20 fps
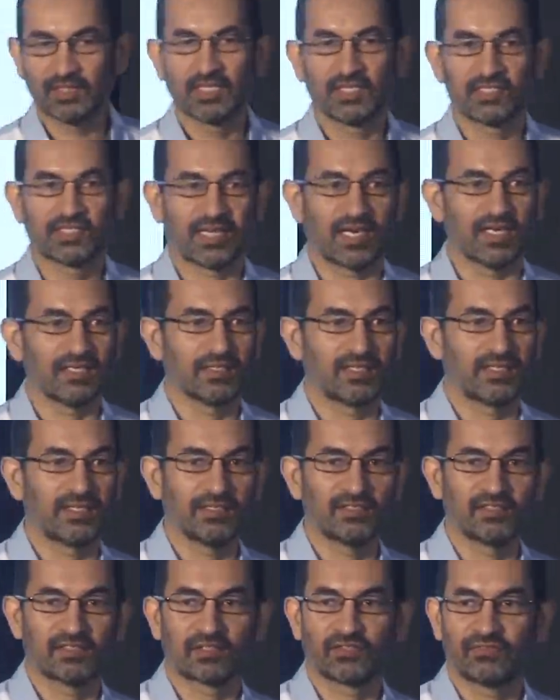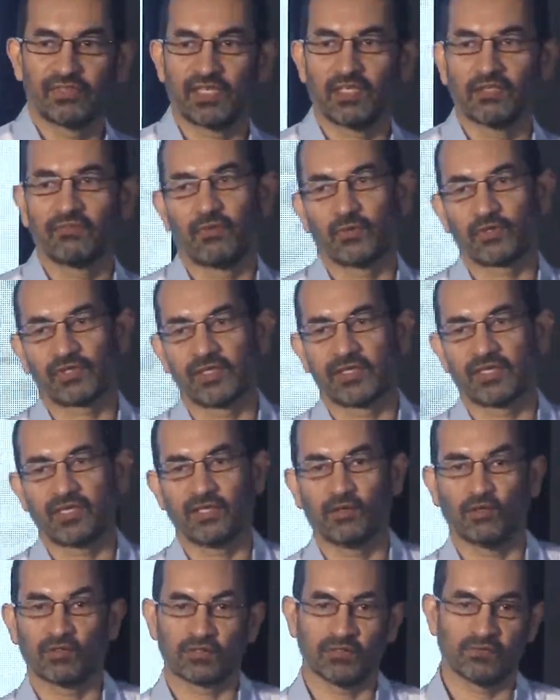Second thing is we are
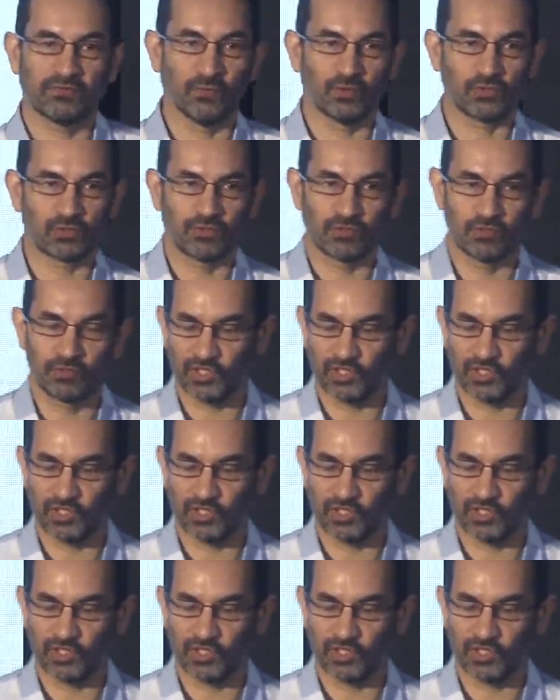unfortunately also forced to do